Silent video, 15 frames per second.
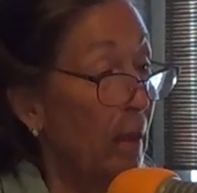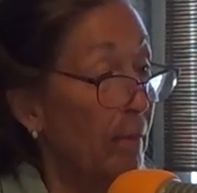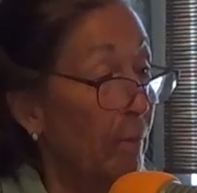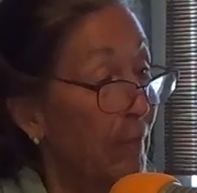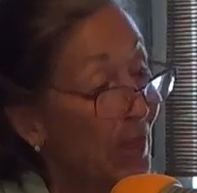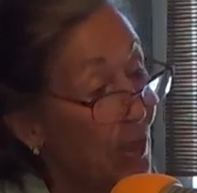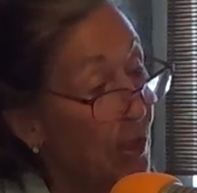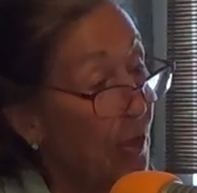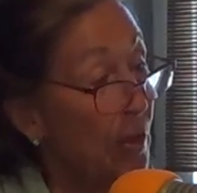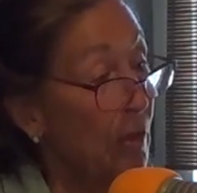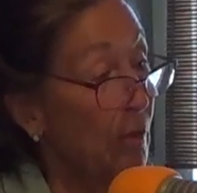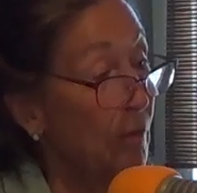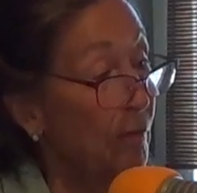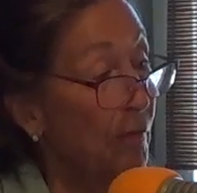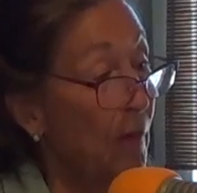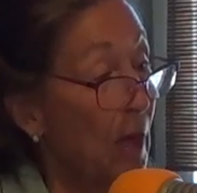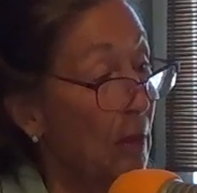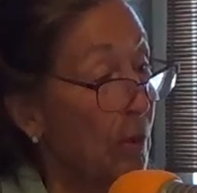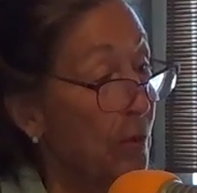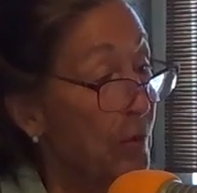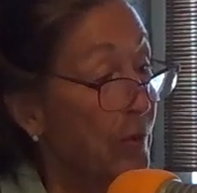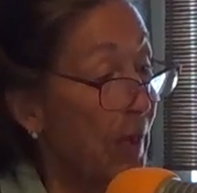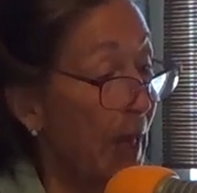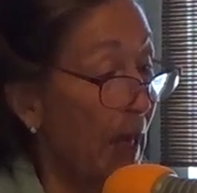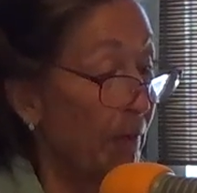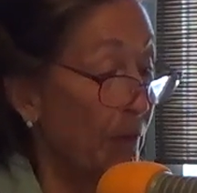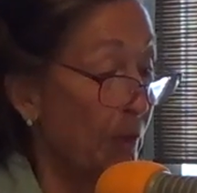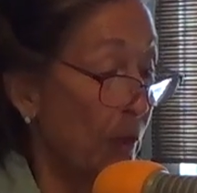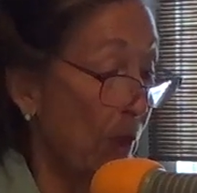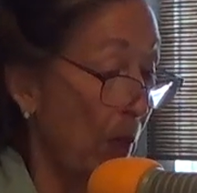Material follows
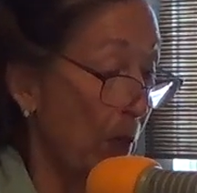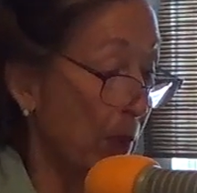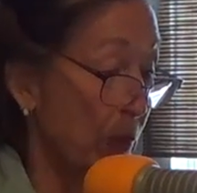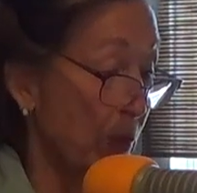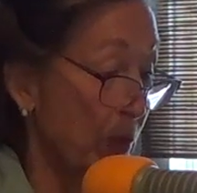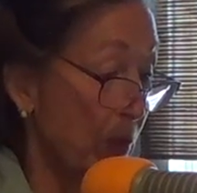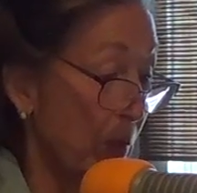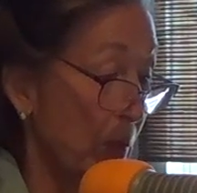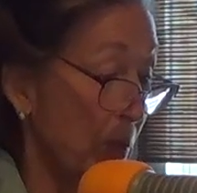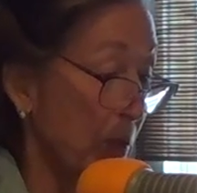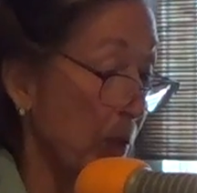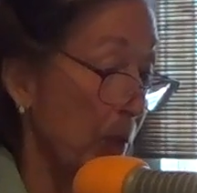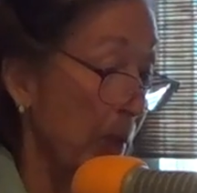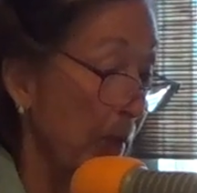after consciousness.